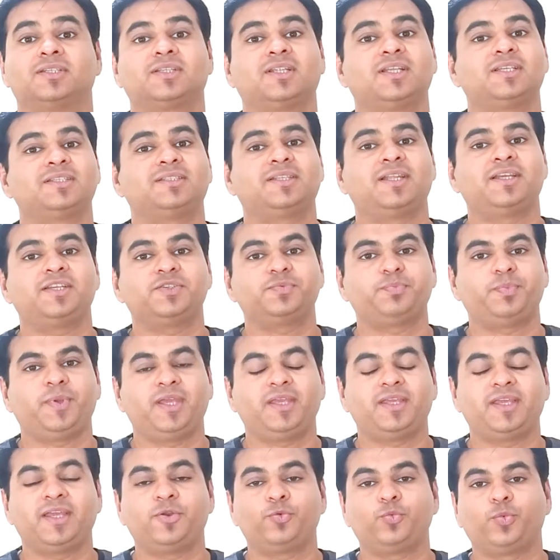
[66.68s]
is listening,
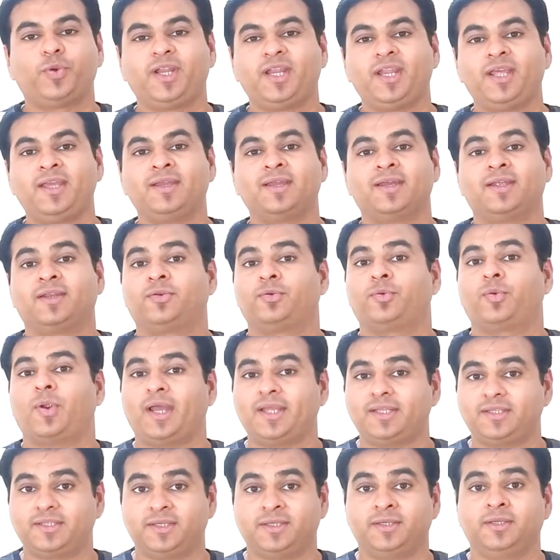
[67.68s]
speaking, reading and
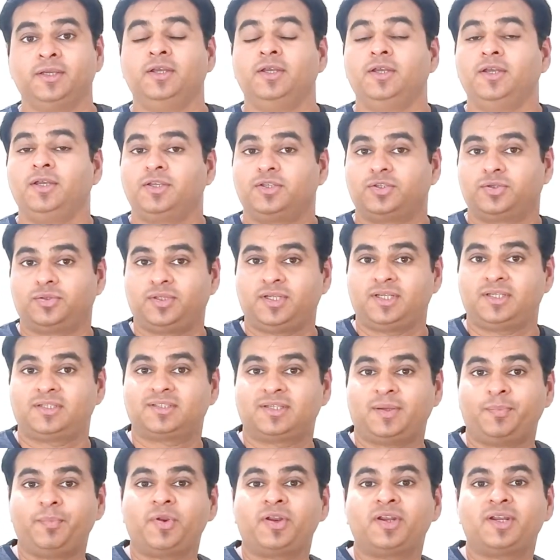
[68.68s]
writing, so there is
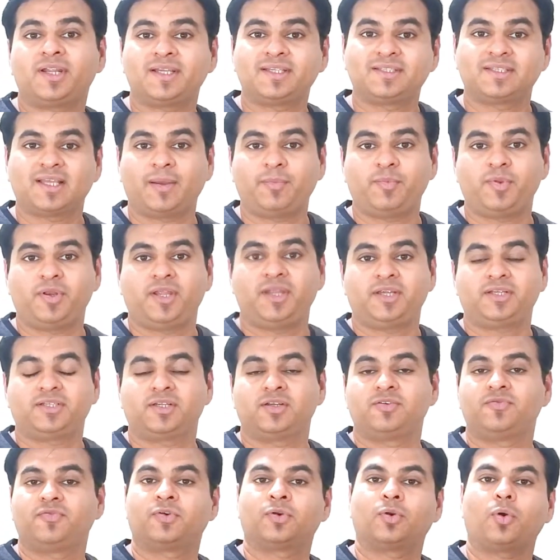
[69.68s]
separate
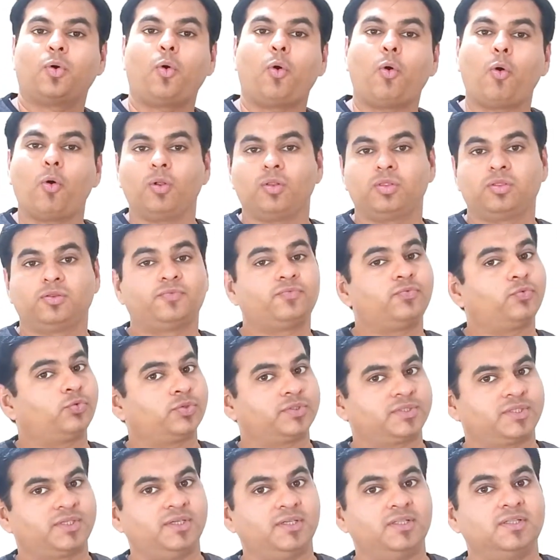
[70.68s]
examination for all the
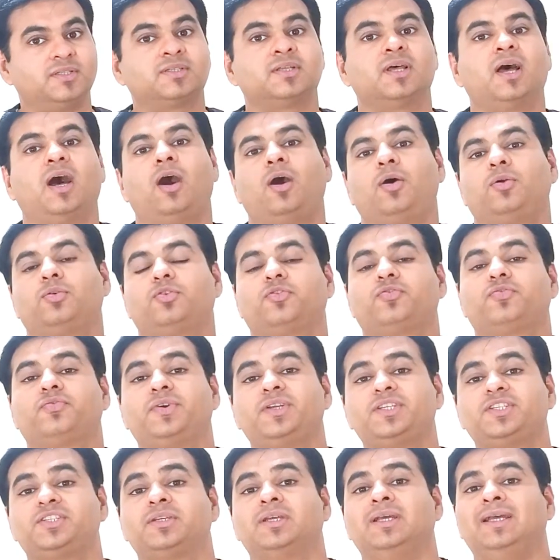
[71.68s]
four skills, out of
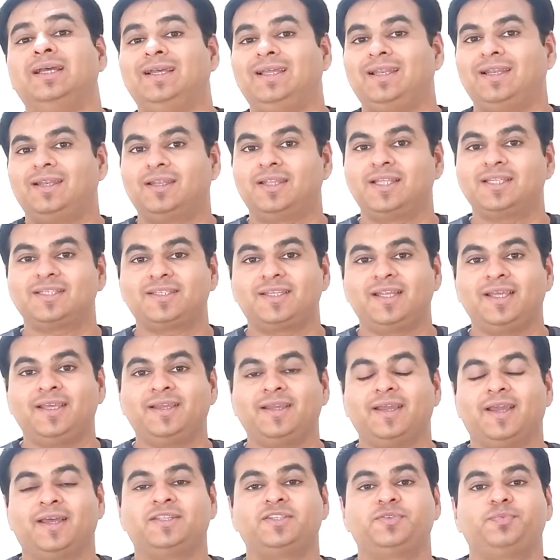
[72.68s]
which
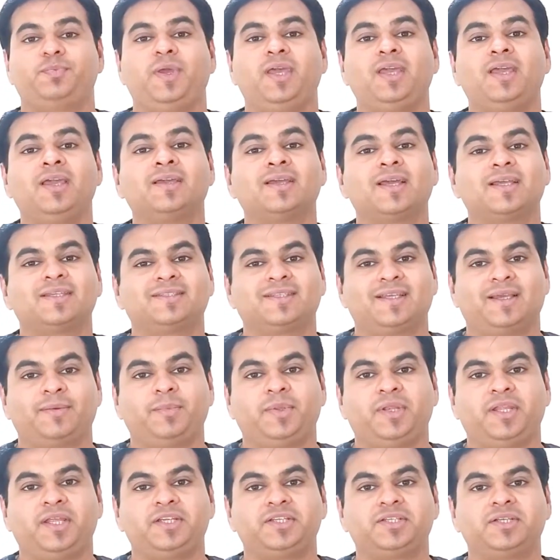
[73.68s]
listening and speaking
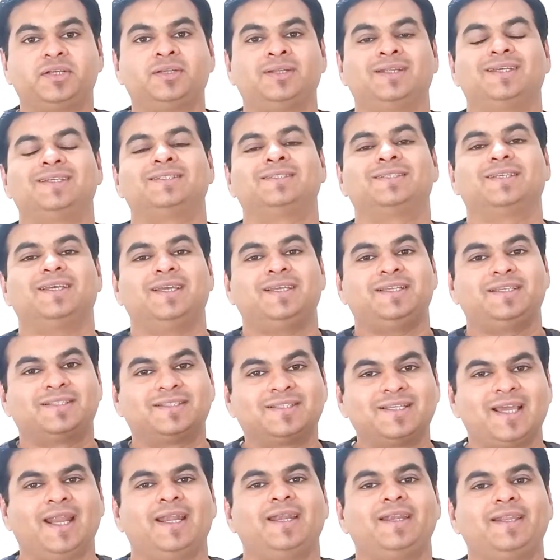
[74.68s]
examination is
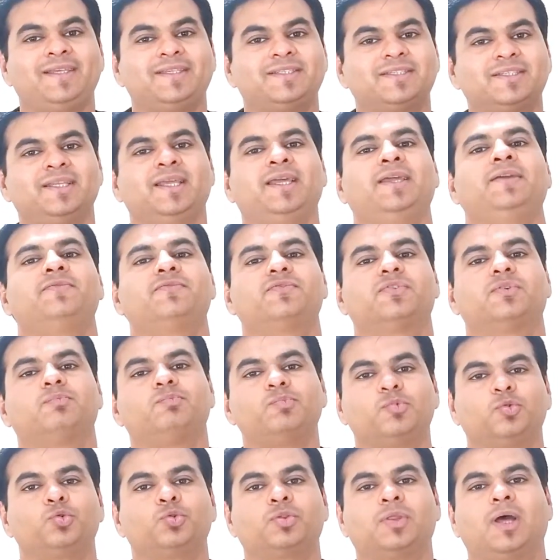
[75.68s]
exactly same for
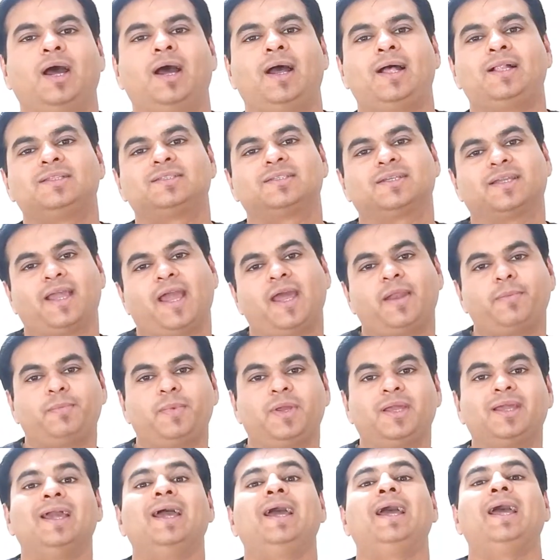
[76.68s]
both IELTS
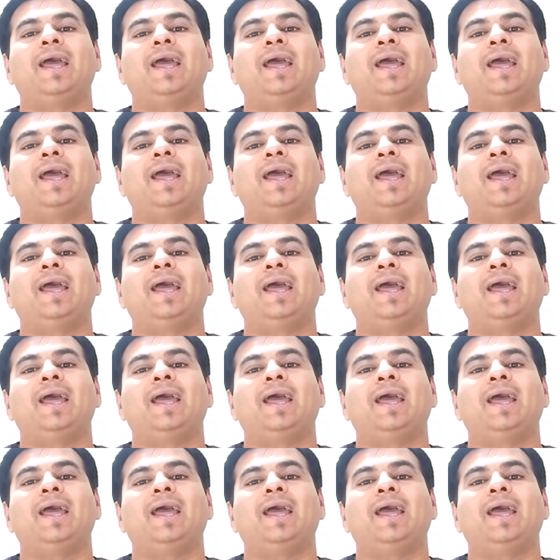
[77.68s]
academic